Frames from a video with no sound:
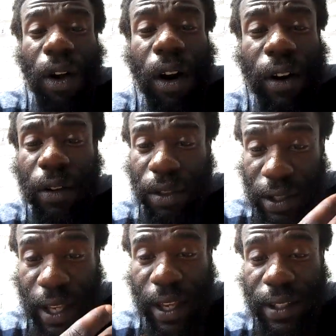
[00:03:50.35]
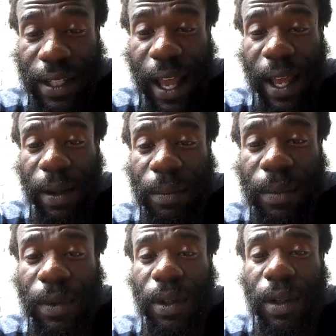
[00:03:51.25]
darker the second time
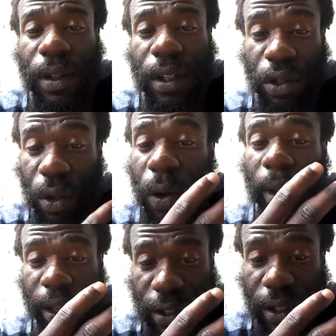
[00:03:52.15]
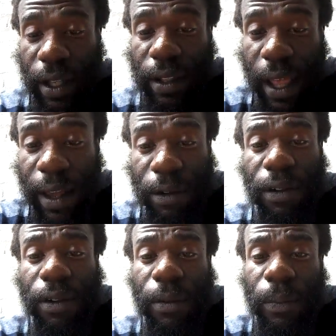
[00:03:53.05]
that you go back into that
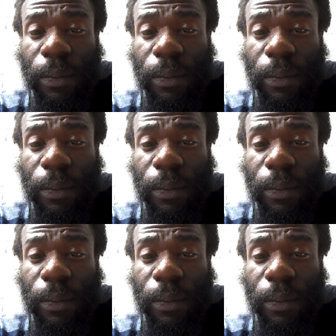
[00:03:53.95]
life.